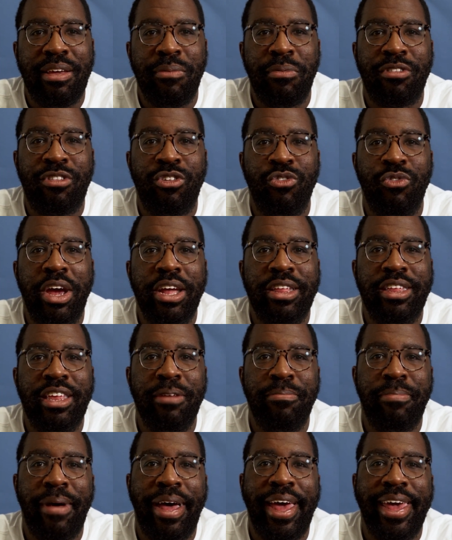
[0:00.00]
It was
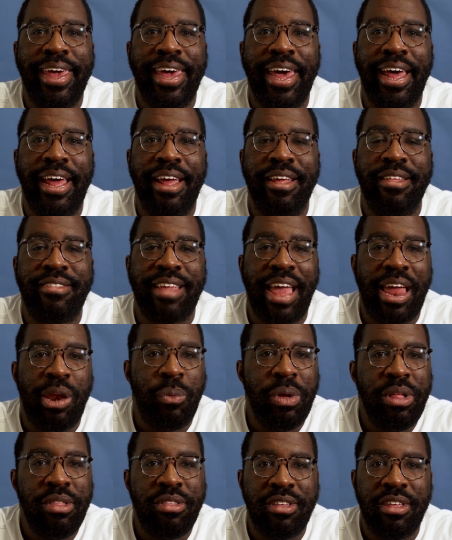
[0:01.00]
directed by
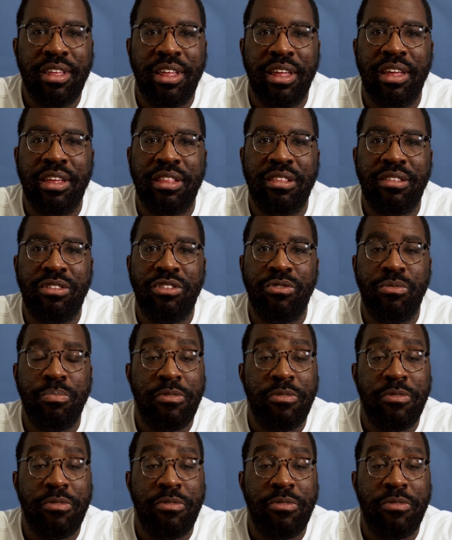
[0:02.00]
Stan Winston.